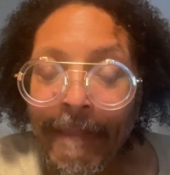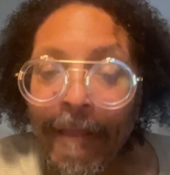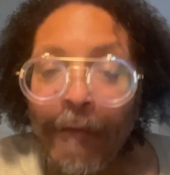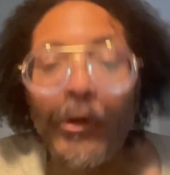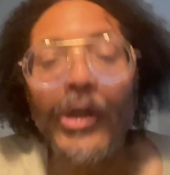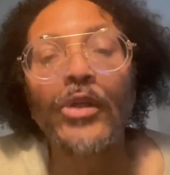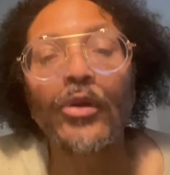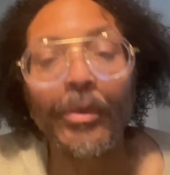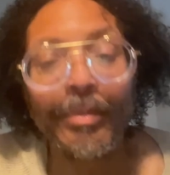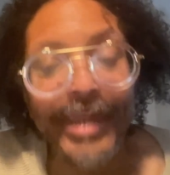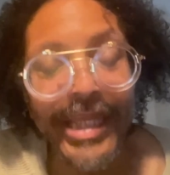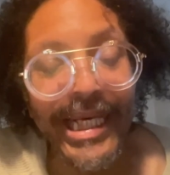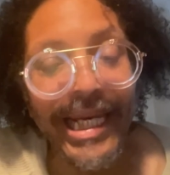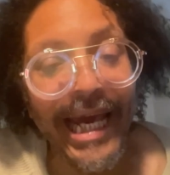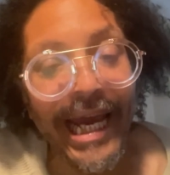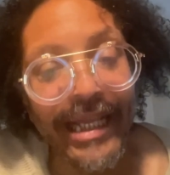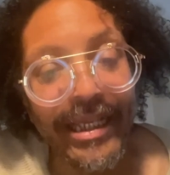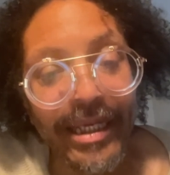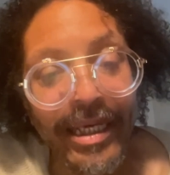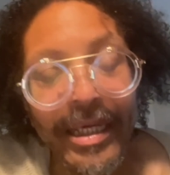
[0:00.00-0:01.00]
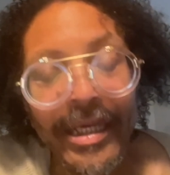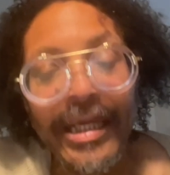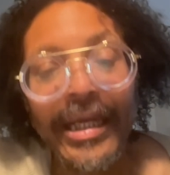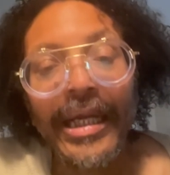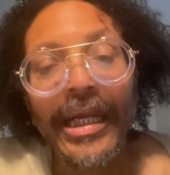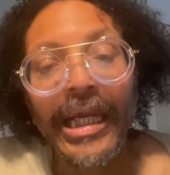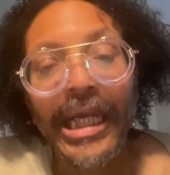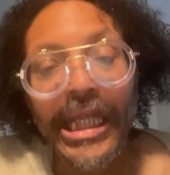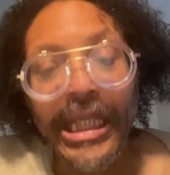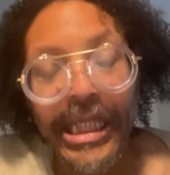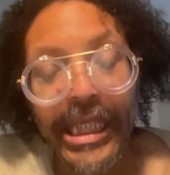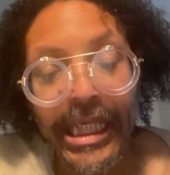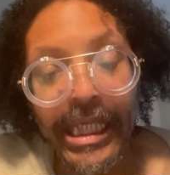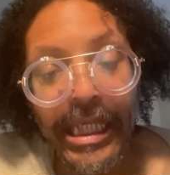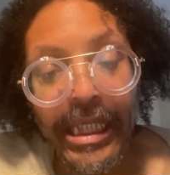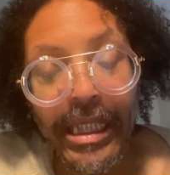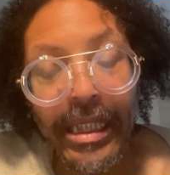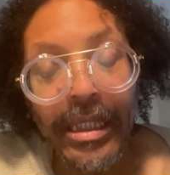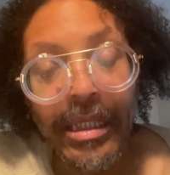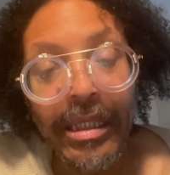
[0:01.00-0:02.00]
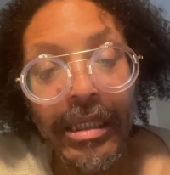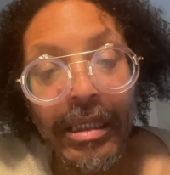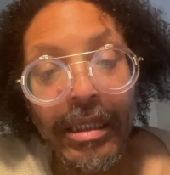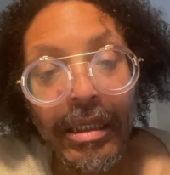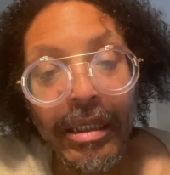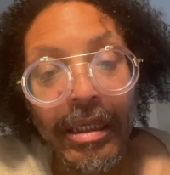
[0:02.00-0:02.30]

which would be like the